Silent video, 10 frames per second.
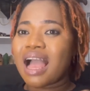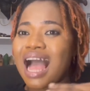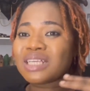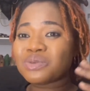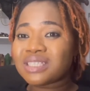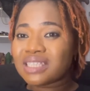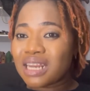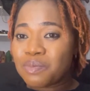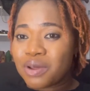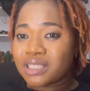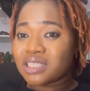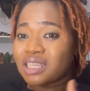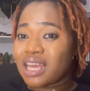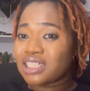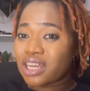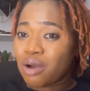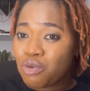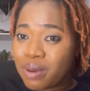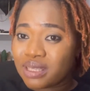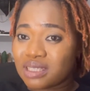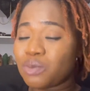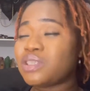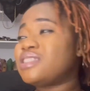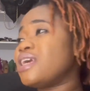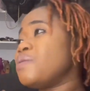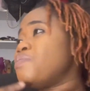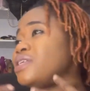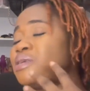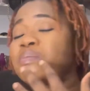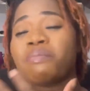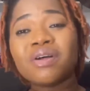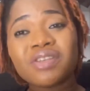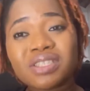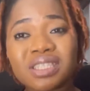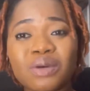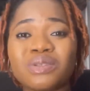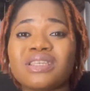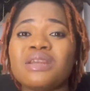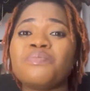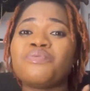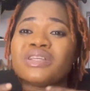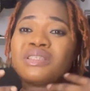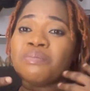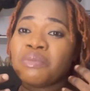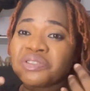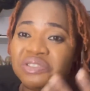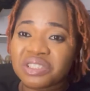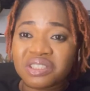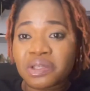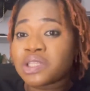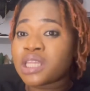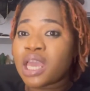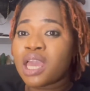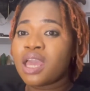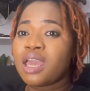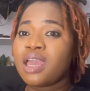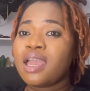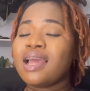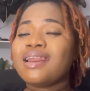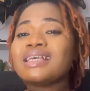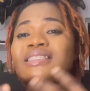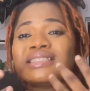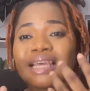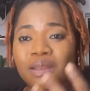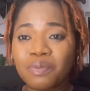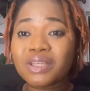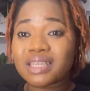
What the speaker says: As we celebrate International Women's Day, we're celebrating Mother's Day, we're celebrating Mothering Sunday, let's celebrate